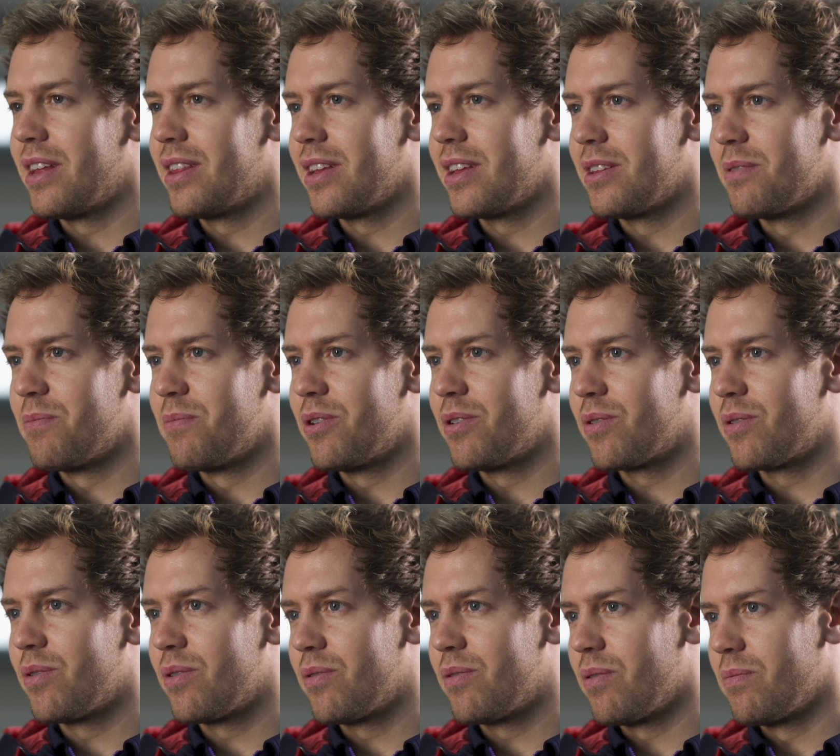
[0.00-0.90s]
I think the
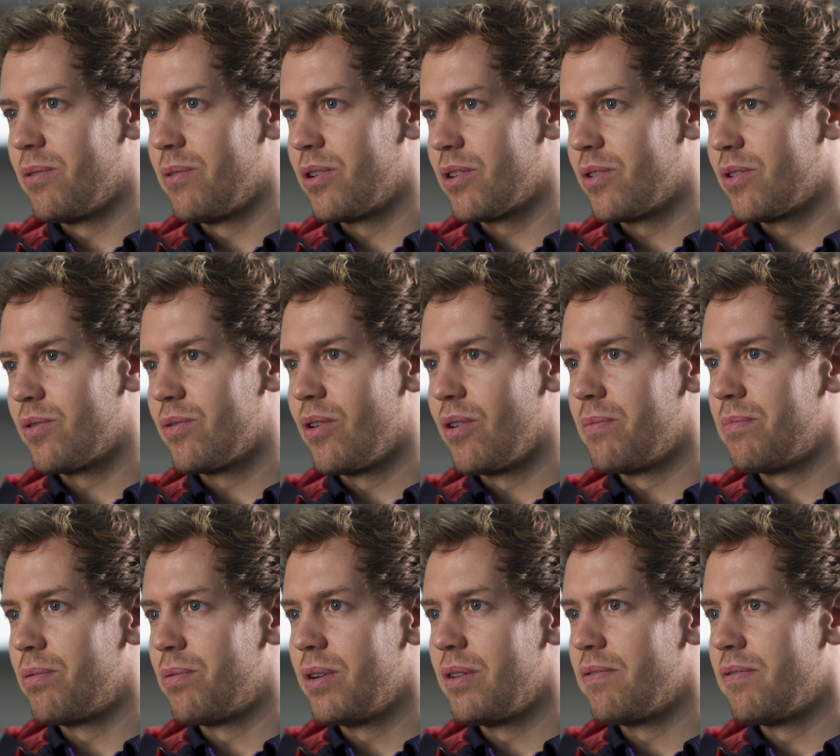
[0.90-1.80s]
Monaco
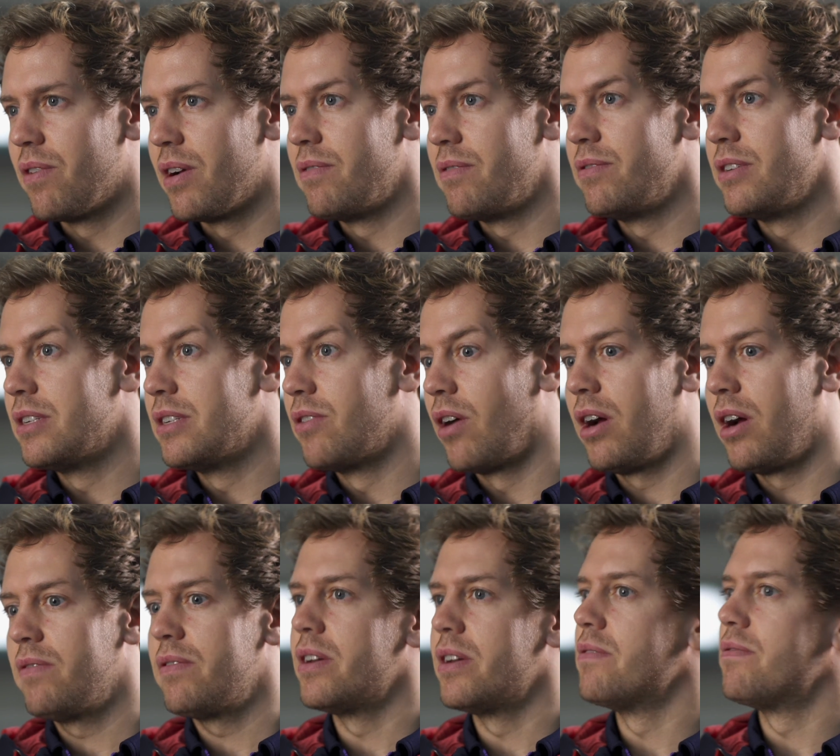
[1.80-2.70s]
Grand Prix for every
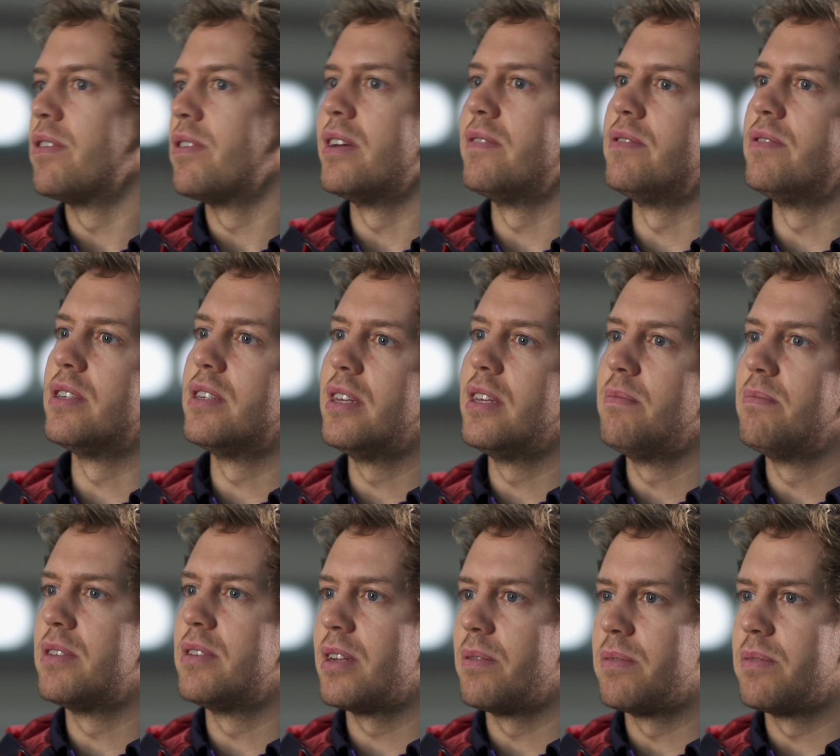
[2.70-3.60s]
driver and for every
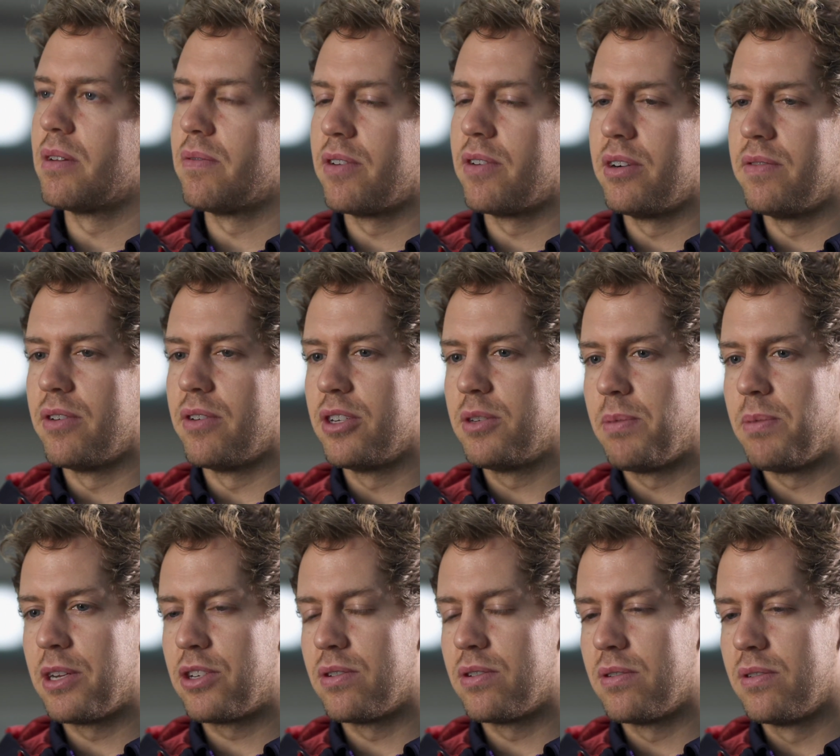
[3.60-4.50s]
team is something very
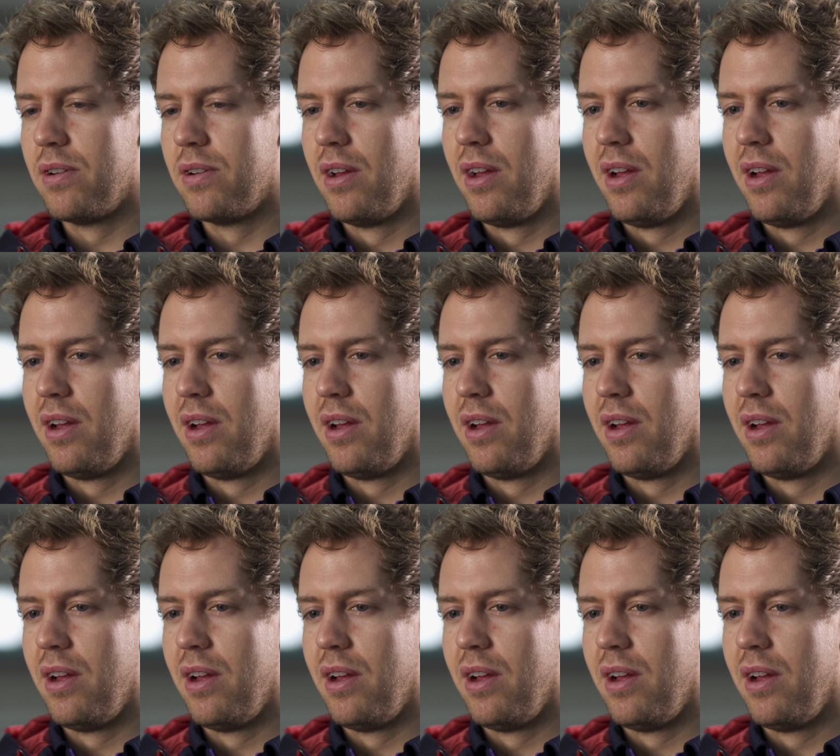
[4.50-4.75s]
special.